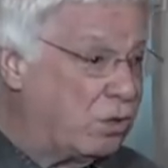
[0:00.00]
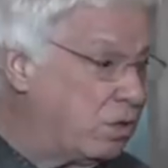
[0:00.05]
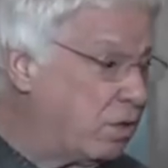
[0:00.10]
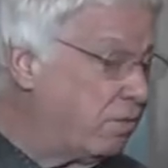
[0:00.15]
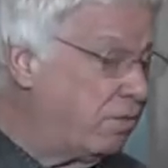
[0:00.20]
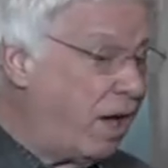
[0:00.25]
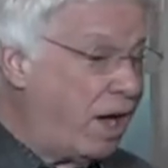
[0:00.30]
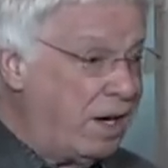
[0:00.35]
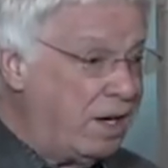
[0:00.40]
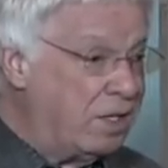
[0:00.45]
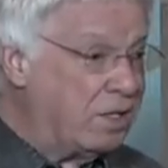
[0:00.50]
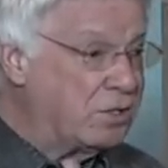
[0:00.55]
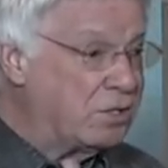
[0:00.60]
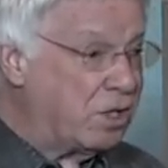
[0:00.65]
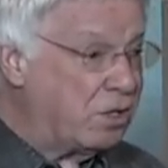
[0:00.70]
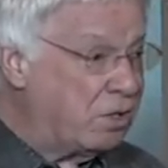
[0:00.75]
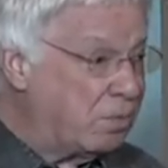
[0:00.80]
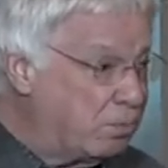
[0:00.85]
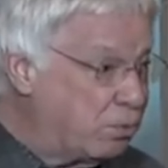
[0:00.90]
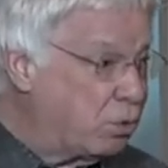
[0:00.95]
dividing
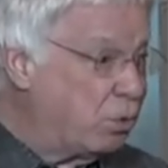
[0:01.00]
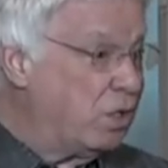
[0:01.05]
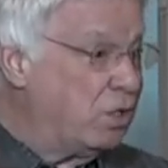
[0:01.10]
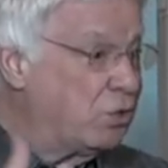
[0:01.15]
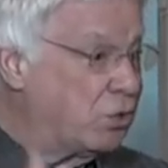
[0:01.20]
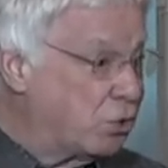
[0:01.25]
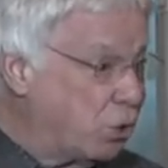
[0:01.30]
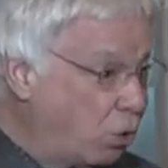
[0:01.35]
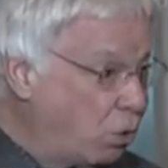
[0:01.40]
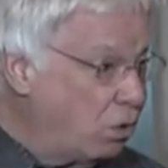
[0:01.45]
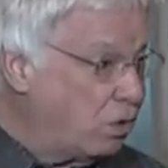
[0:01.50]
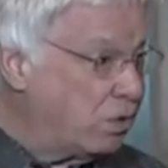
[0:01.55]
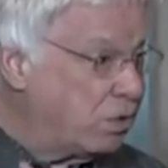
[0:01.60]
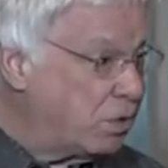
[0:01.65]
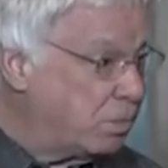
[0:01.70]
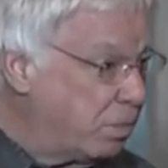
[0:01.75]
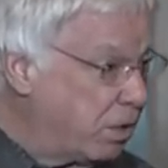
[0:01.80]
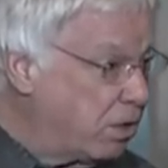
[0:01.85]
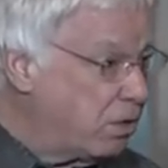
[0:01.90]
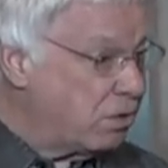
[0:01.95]
asunder between soul and
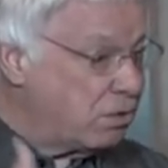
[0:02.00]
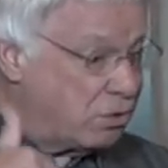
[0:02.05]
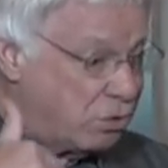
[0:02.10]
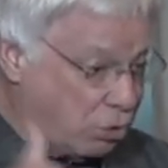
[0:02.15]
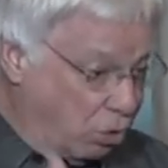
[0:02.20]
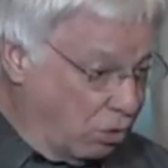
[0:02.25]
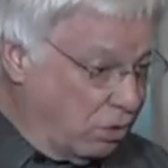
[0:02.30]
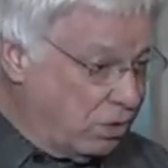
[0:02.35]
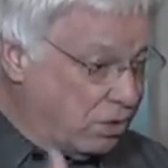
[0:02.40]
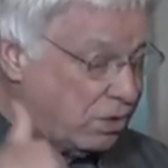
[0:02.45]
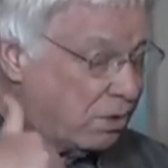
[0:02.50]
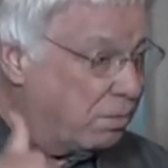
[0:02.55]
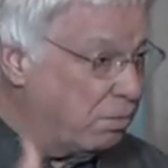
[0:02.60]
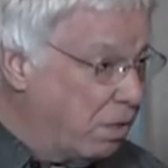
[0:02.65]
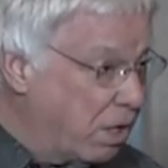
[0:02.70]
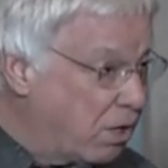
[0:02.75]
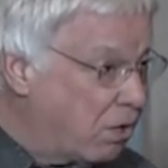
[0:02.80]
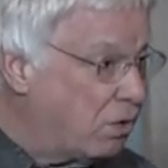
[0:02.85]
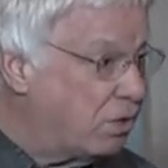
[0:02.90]
spirit, joints and marrow.